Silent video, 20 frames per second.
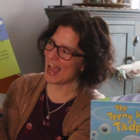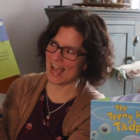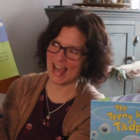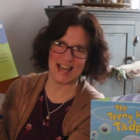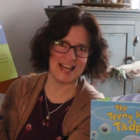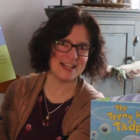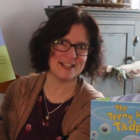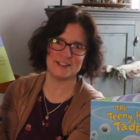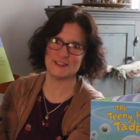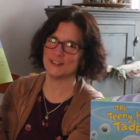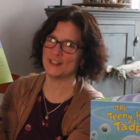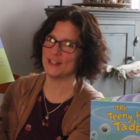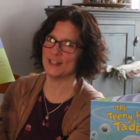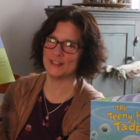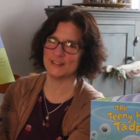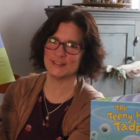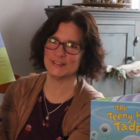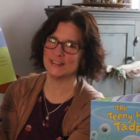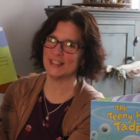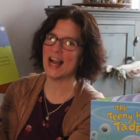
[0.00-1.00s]
I don't
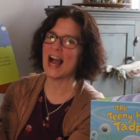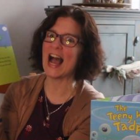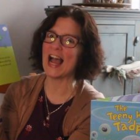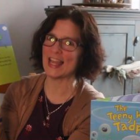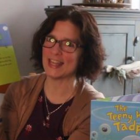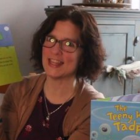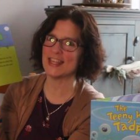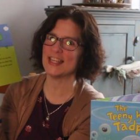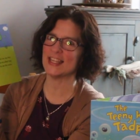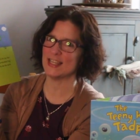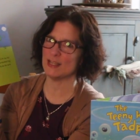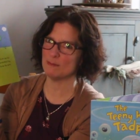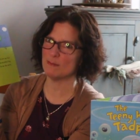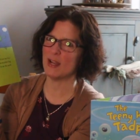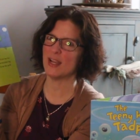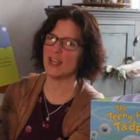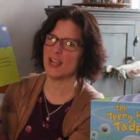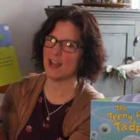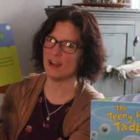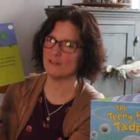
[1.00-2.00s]
know. I think he
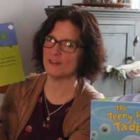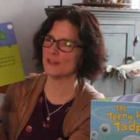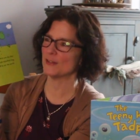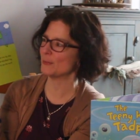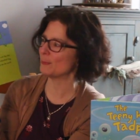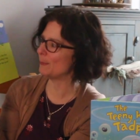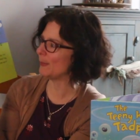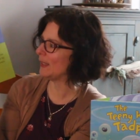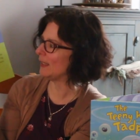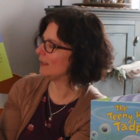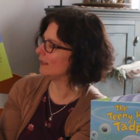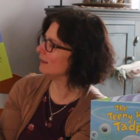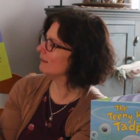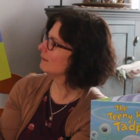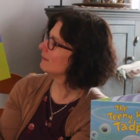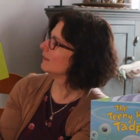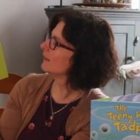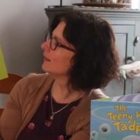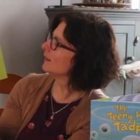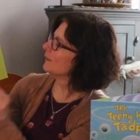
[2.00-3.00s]
might have us beat.
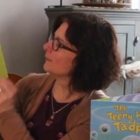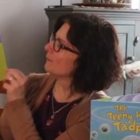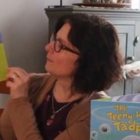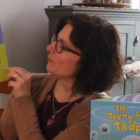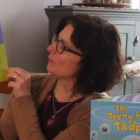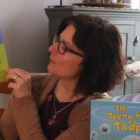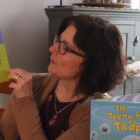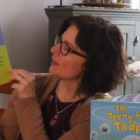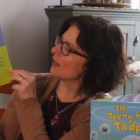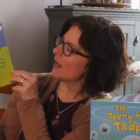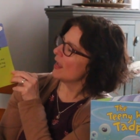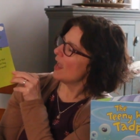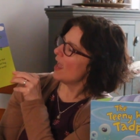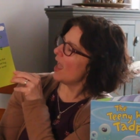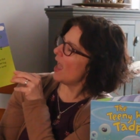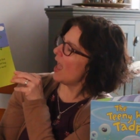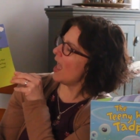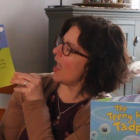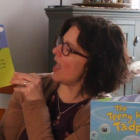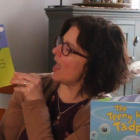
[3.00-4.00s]

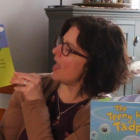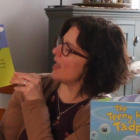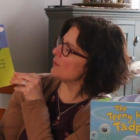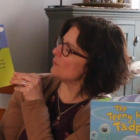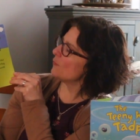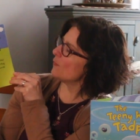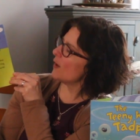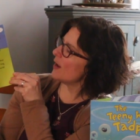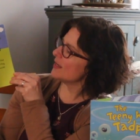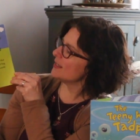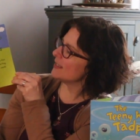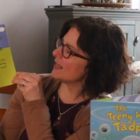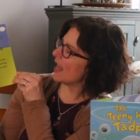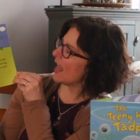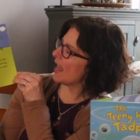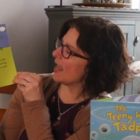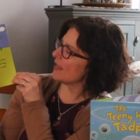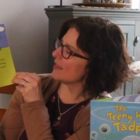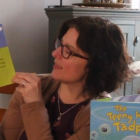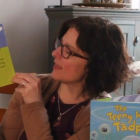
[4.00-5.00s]
And one
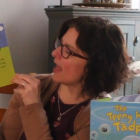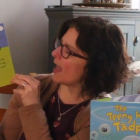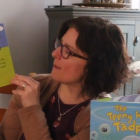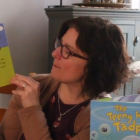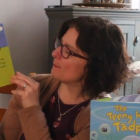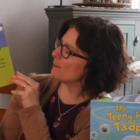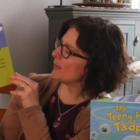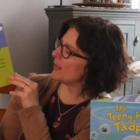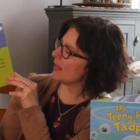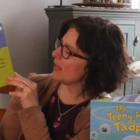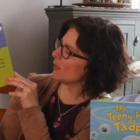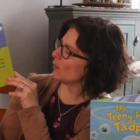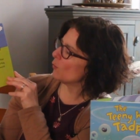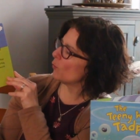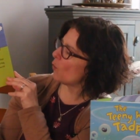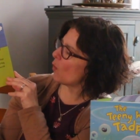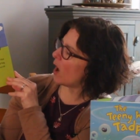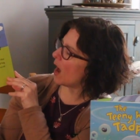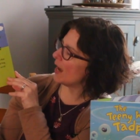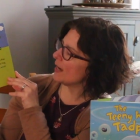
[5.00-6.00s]
day, that
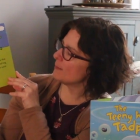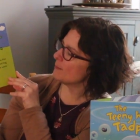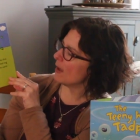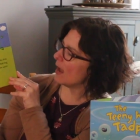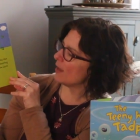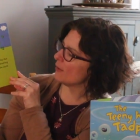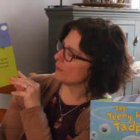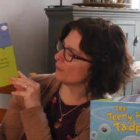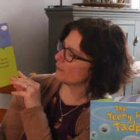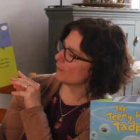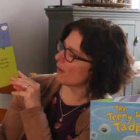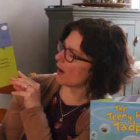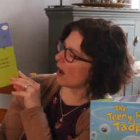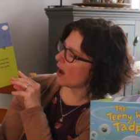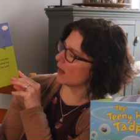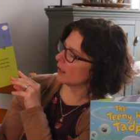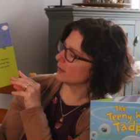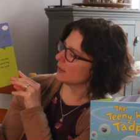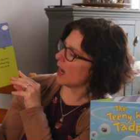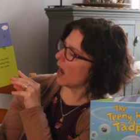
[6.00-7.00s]
big wide-mouthed
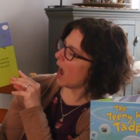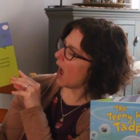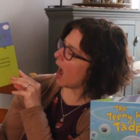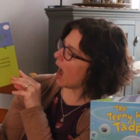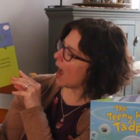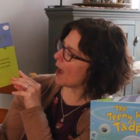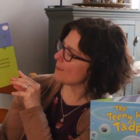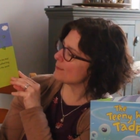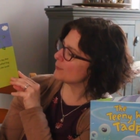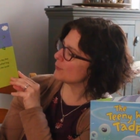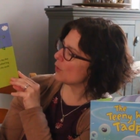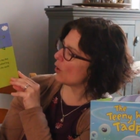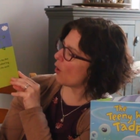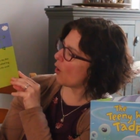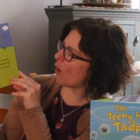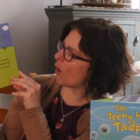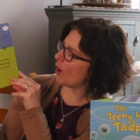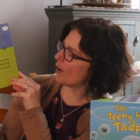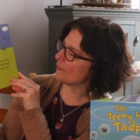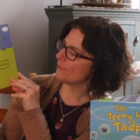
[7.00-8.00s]
frog hopped
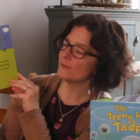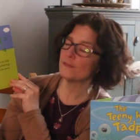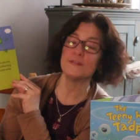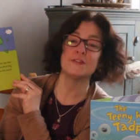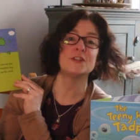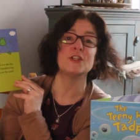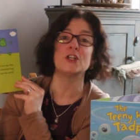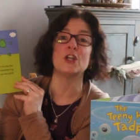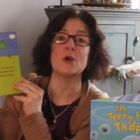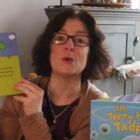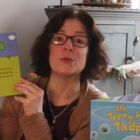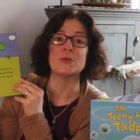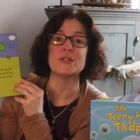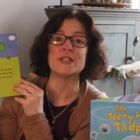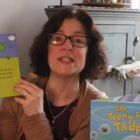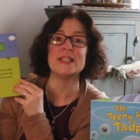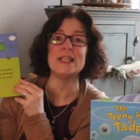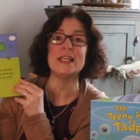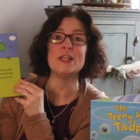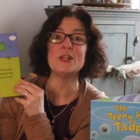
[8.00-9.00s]
off to go
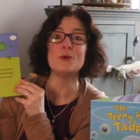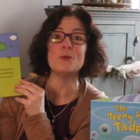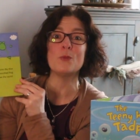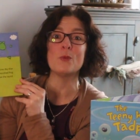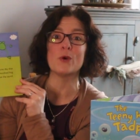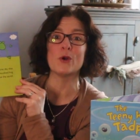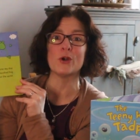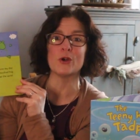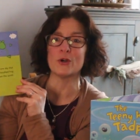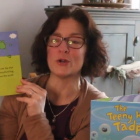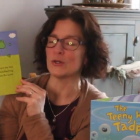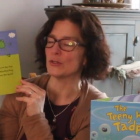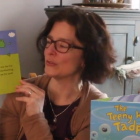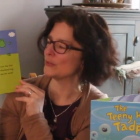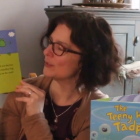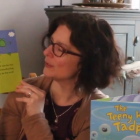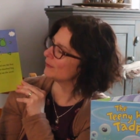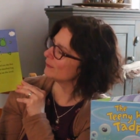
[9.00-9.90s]
see the world.